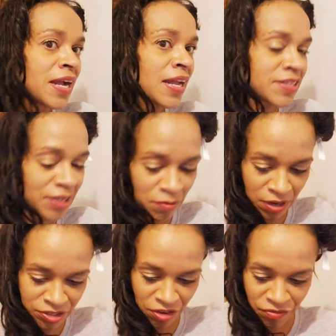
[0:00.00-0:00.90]
And you just gotta
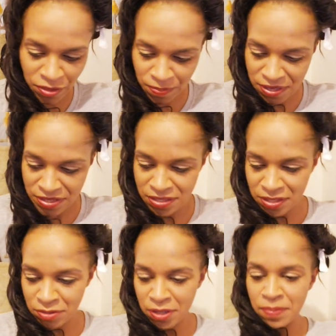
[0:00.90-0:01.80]
watch out for the pieces of
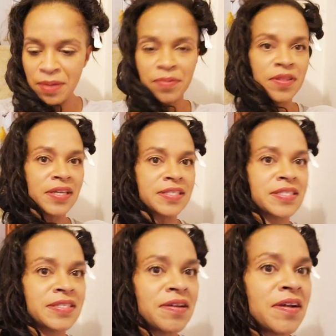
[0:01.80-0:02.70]
toilet paper that get
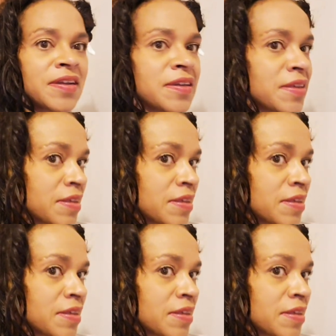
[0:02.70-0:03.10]
stuck.